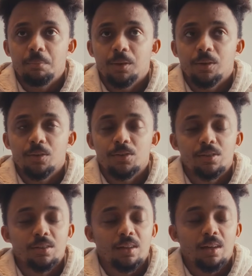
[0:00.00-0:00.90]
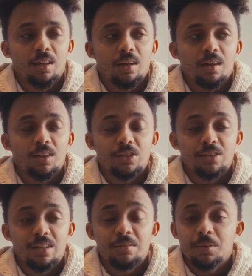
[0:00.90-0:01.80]
because I could just
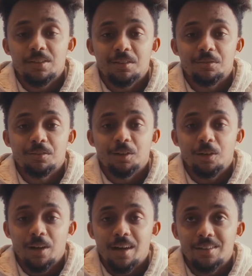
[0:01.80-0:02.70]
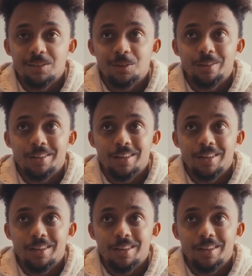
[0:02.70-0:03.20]
save myself a lot of hassle